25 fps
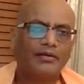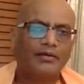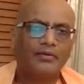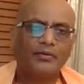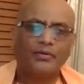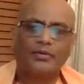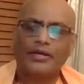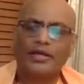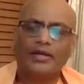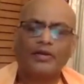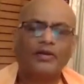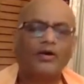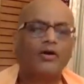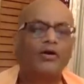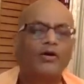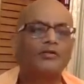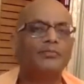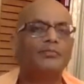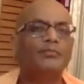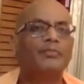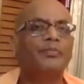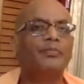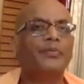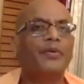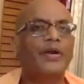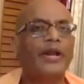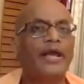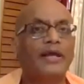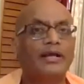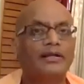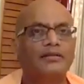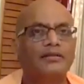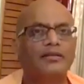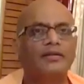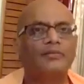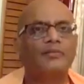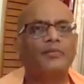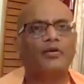You cannot
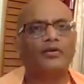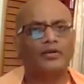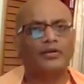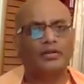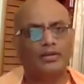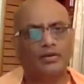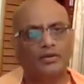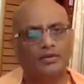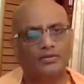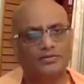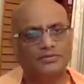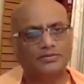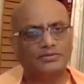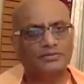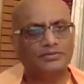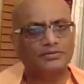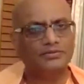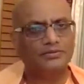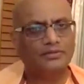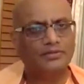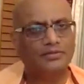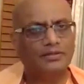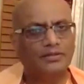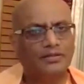break the moral laws.